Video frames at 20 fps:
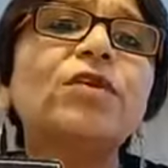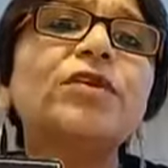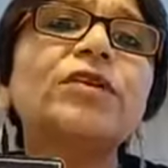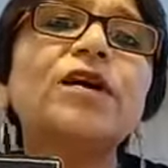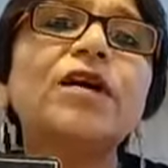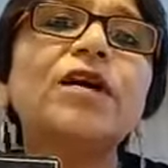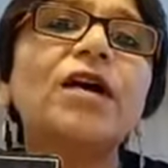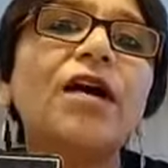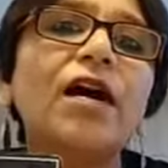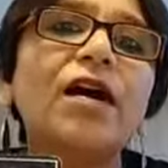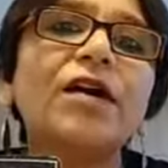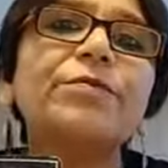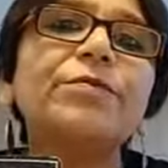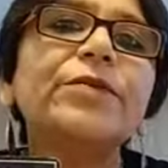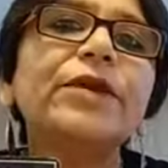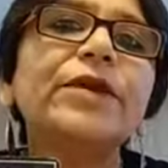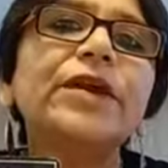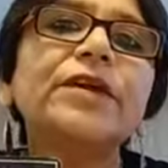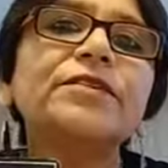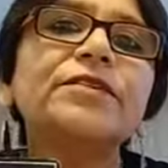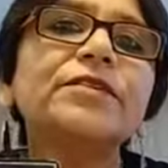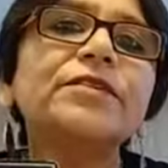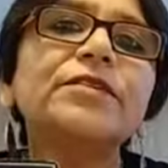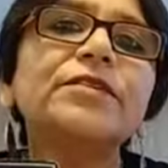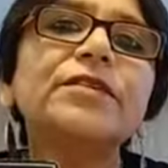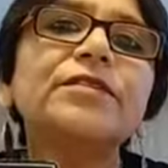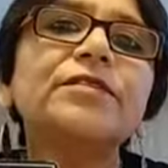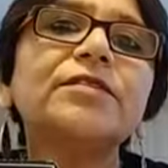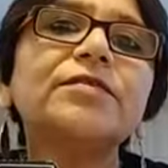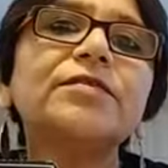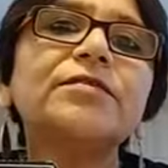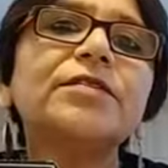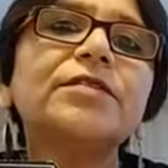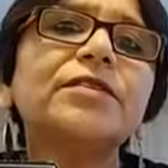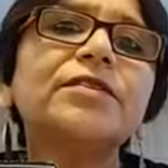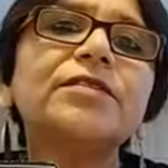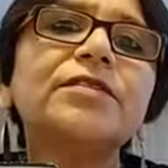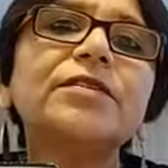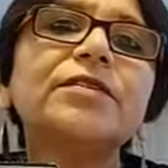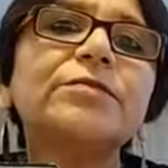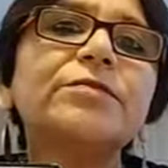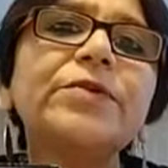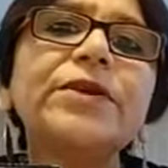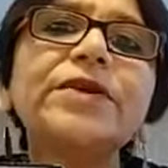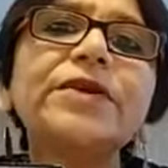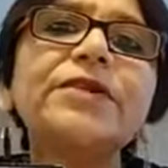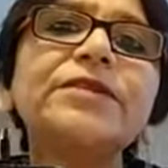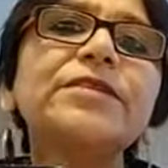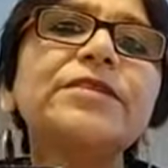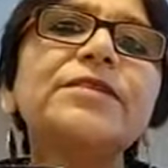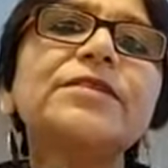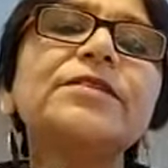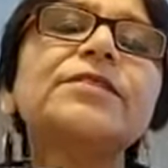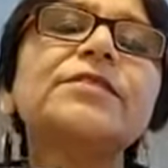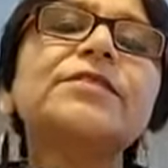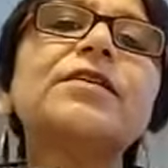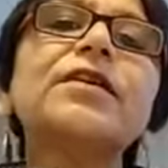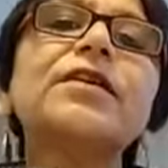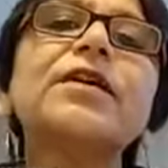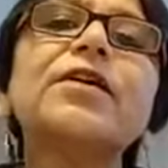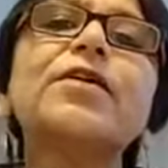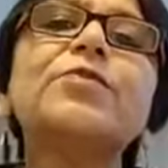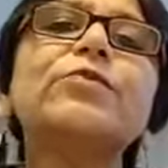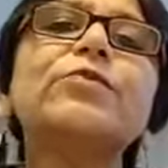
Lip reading: what the card brings. It brings this